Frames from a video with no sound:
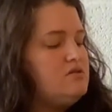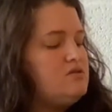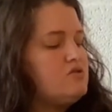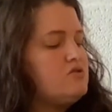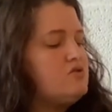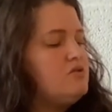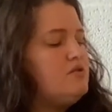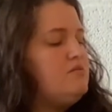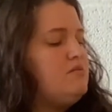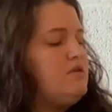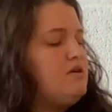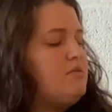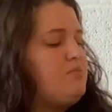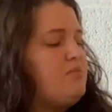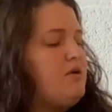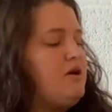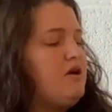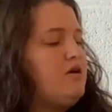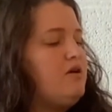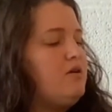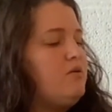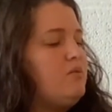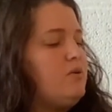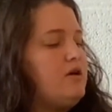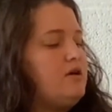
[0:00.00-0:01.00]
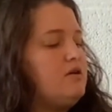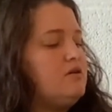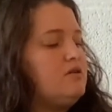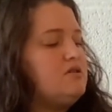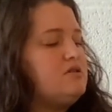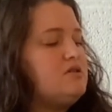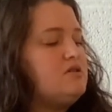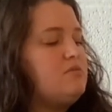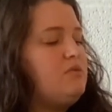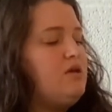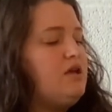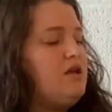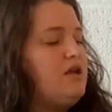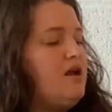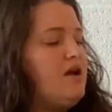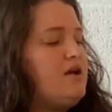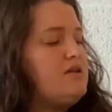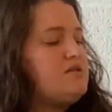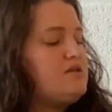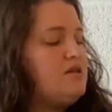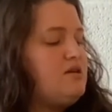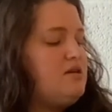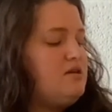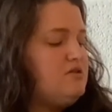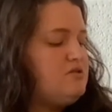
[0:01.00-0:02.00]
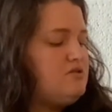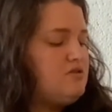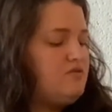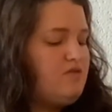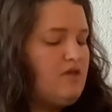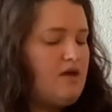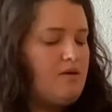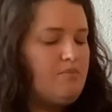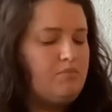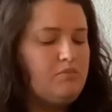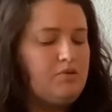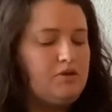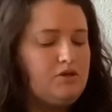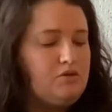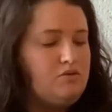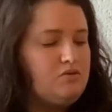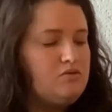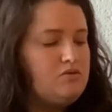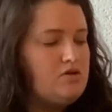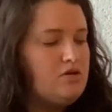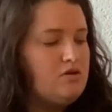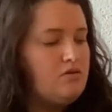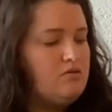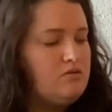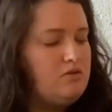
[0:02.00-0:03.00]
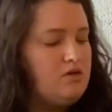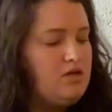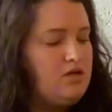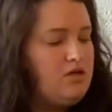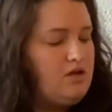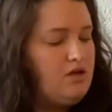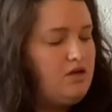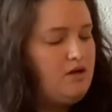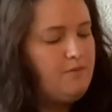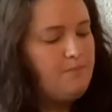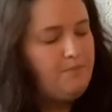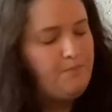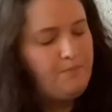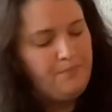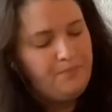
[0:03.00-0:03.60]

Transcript: screaming periwinkle to me. It has a hint of that blue tone in it.